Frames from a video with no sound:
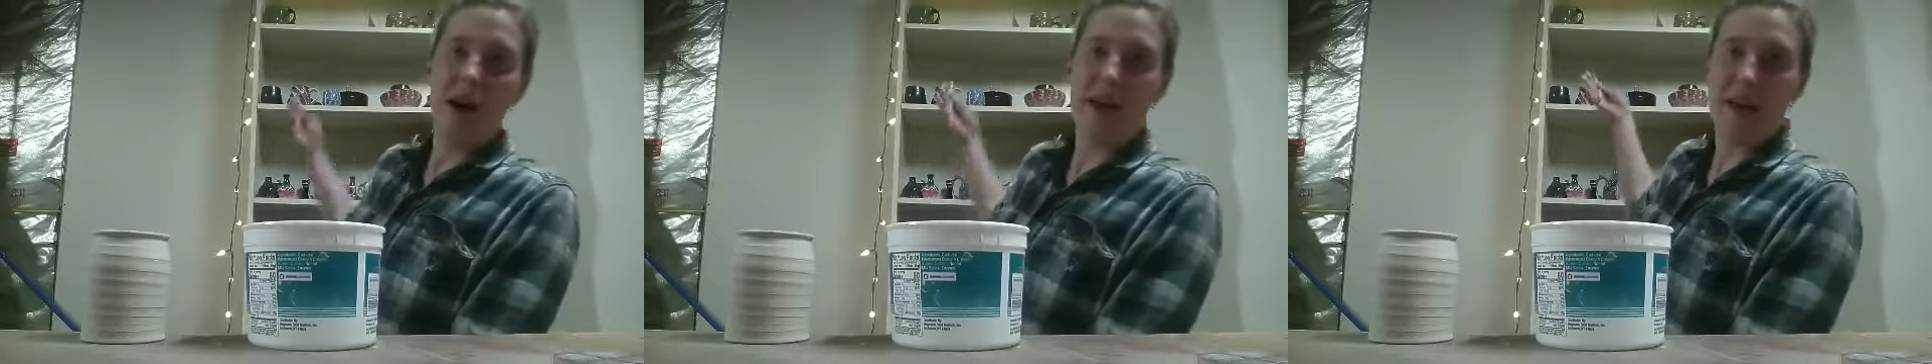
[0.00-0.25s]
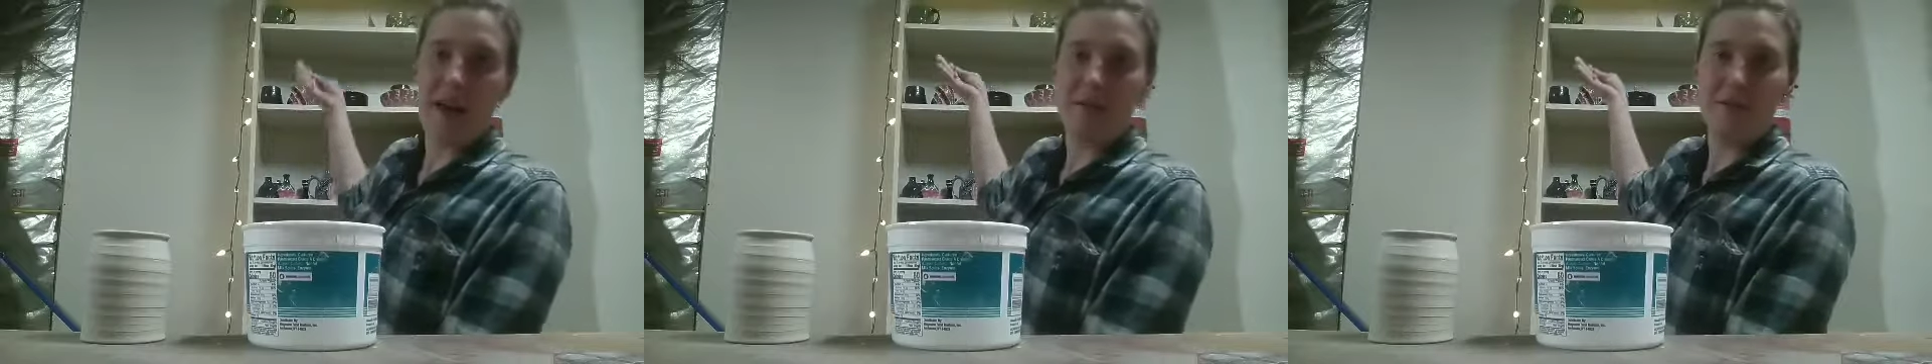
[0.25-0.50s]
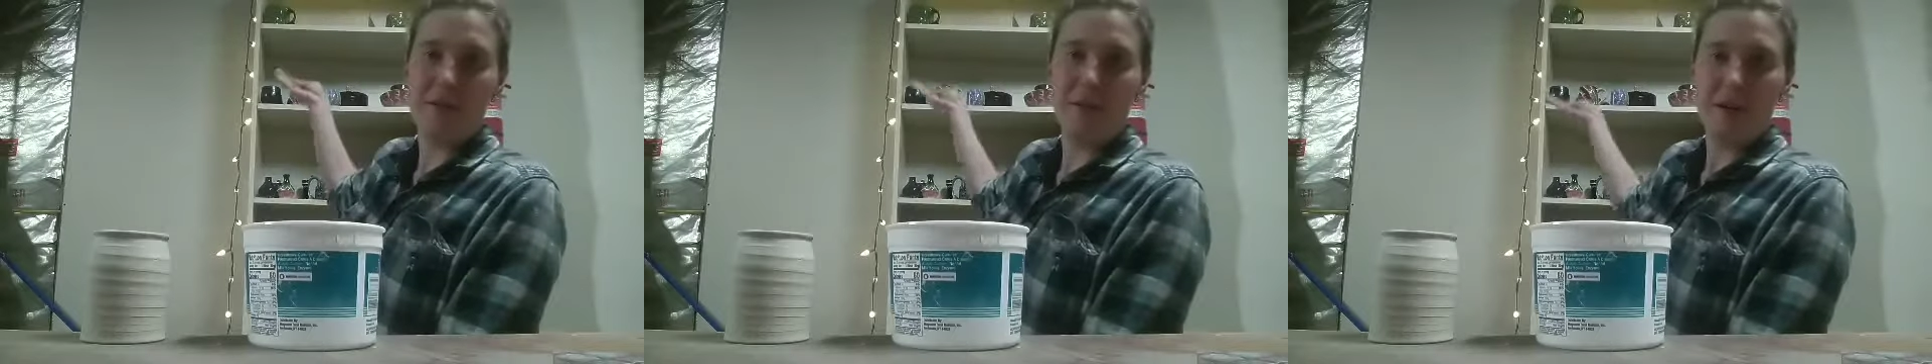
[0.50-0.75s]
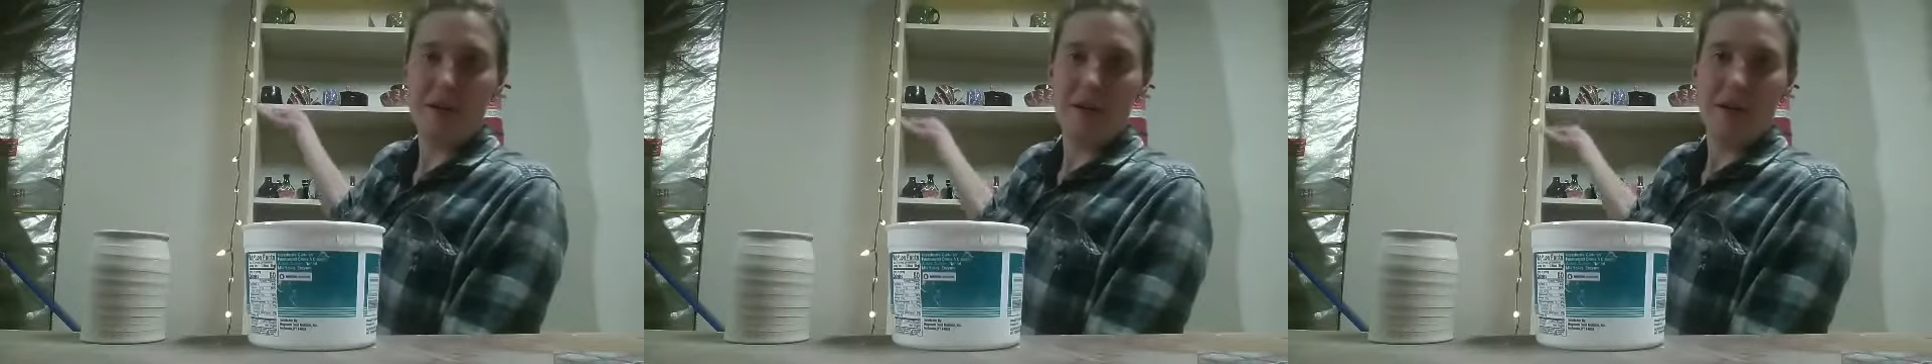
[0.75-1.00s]
I have
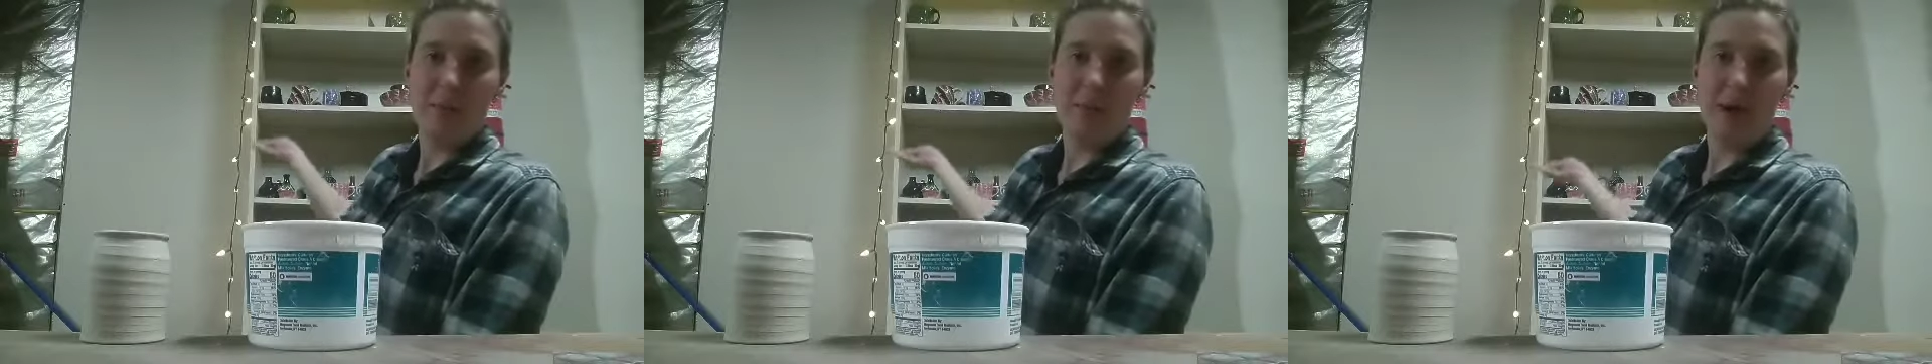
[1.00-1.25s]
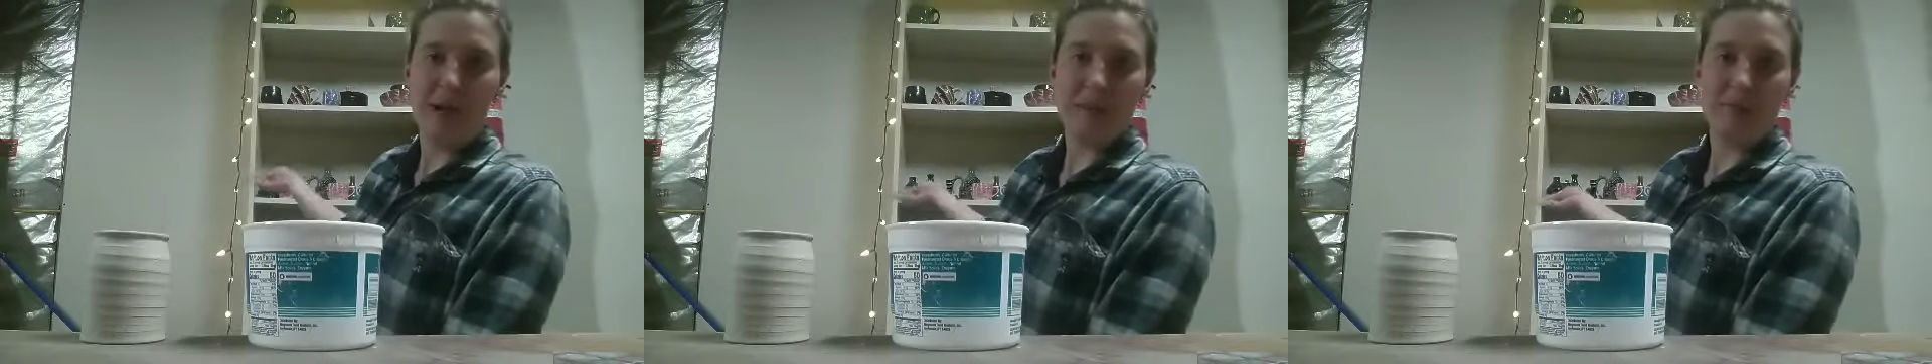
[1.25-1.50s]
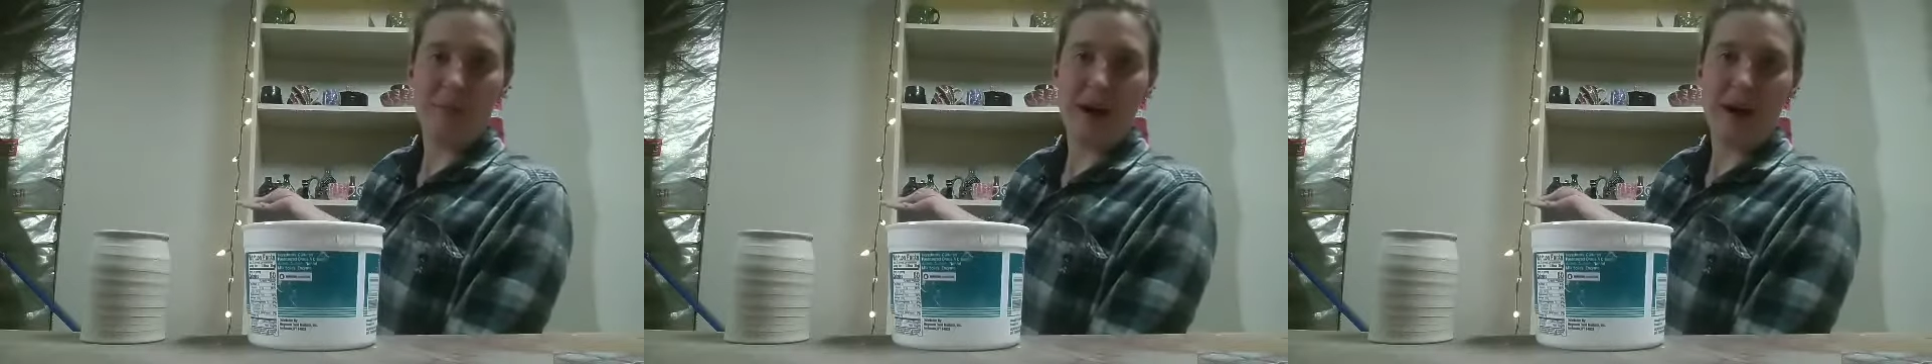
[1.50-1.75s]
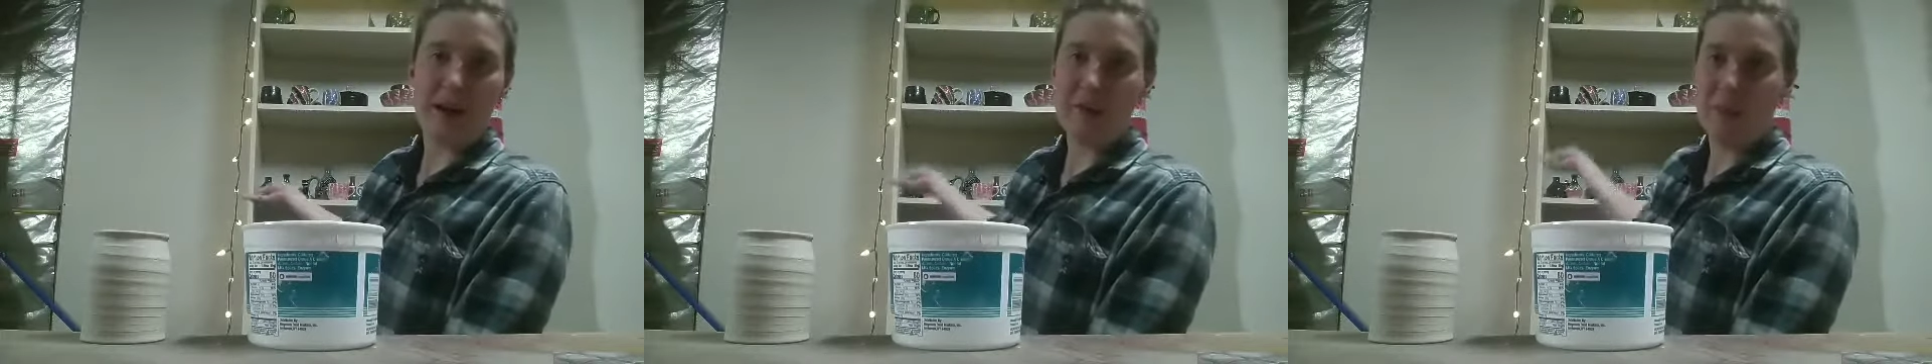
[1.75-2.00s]
pots
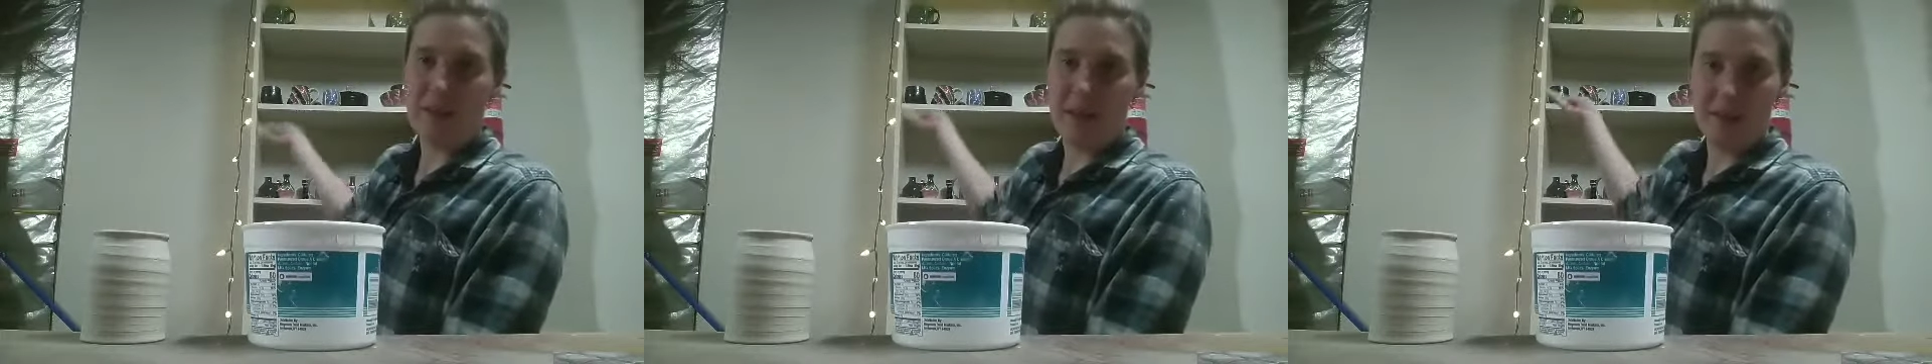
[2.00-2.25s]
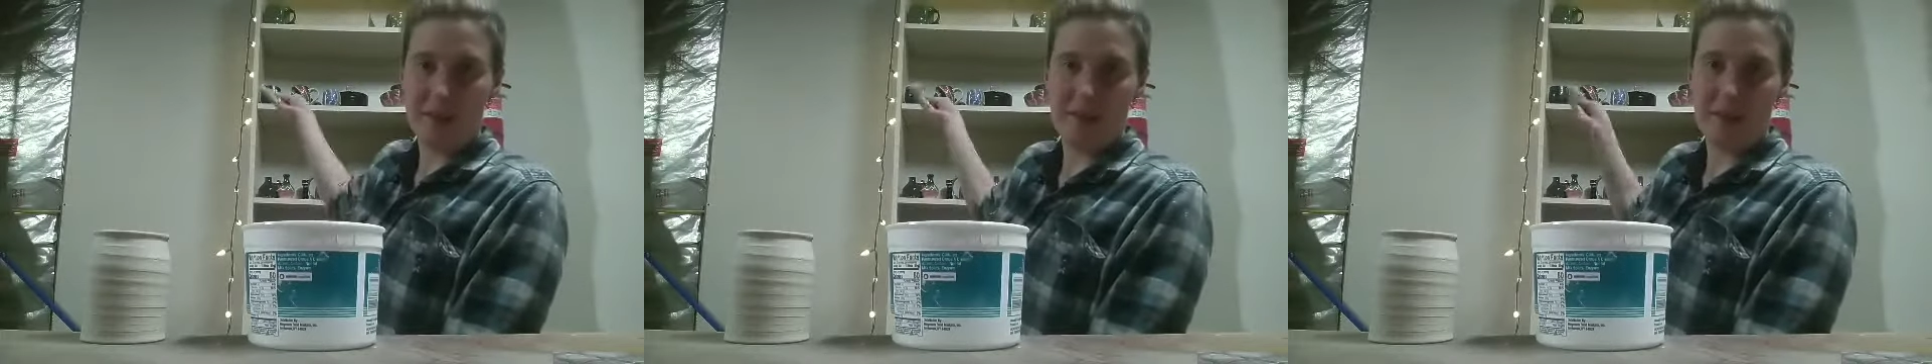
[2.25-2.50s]
behind me